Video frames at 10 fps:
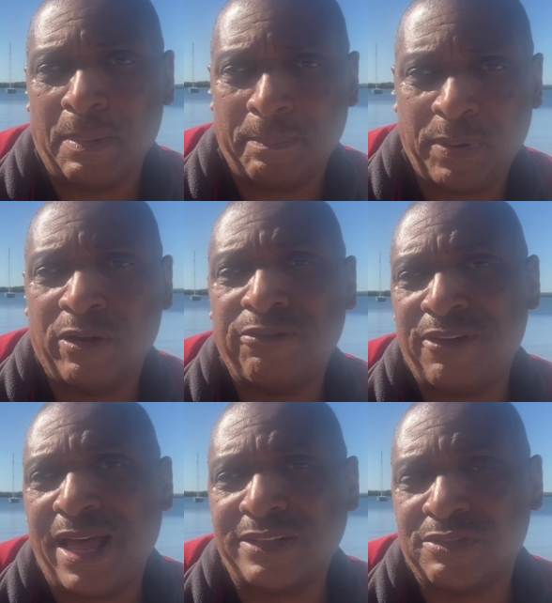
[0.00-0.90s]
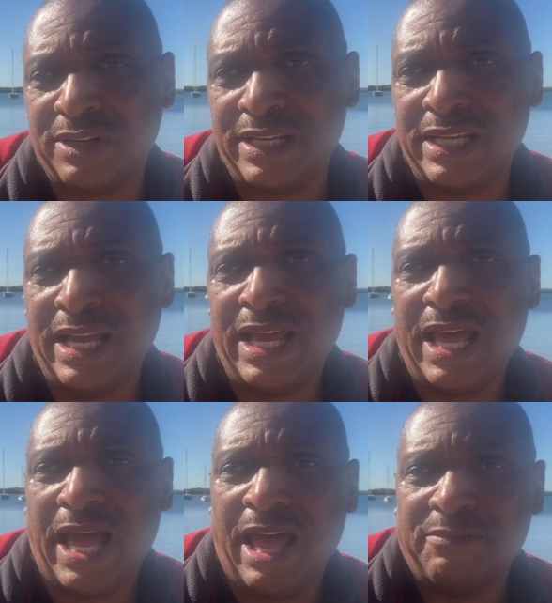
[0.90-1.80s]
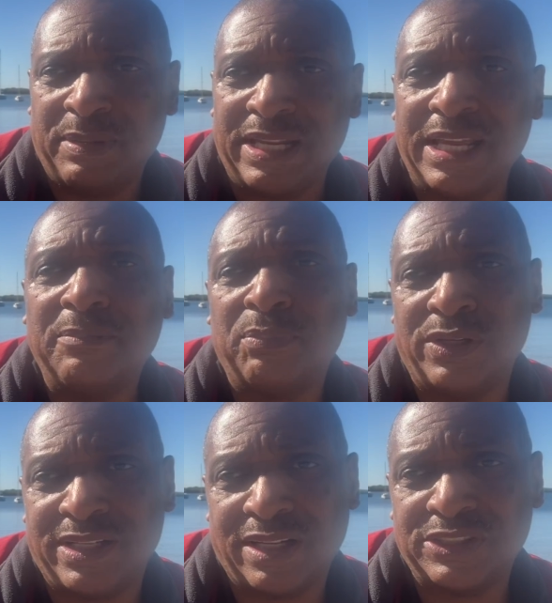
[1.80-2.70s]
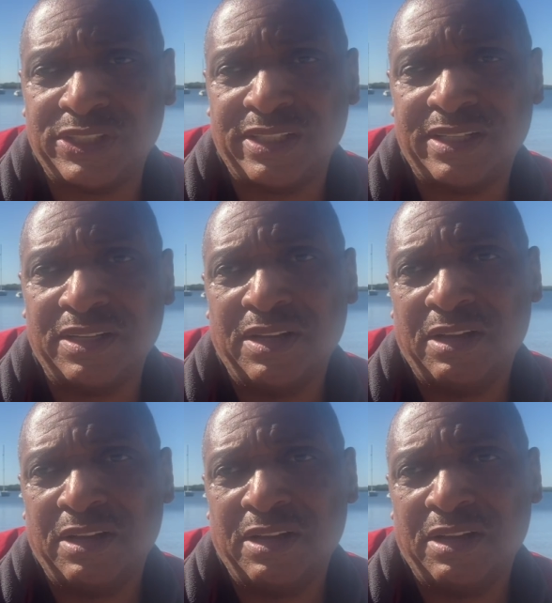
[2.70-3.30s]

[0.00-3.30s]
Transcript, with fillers: per factory have been in production